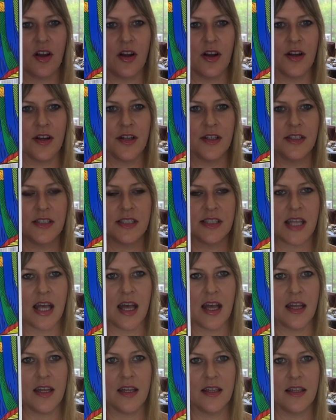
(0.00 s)
cards
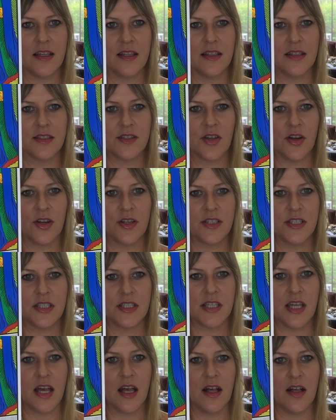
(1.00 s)
that it's hard to
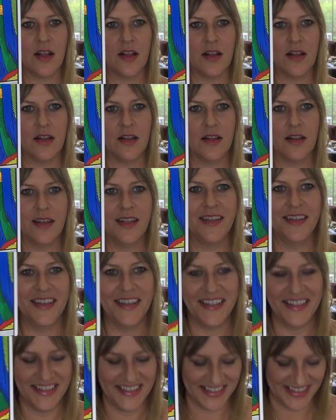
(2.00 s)
tell
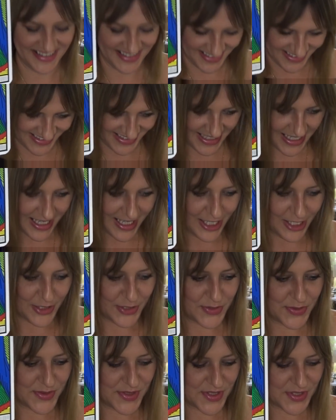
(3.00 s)

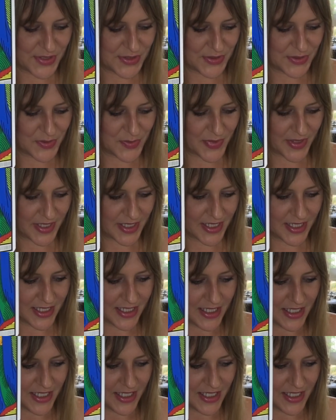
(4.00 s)
who's who, but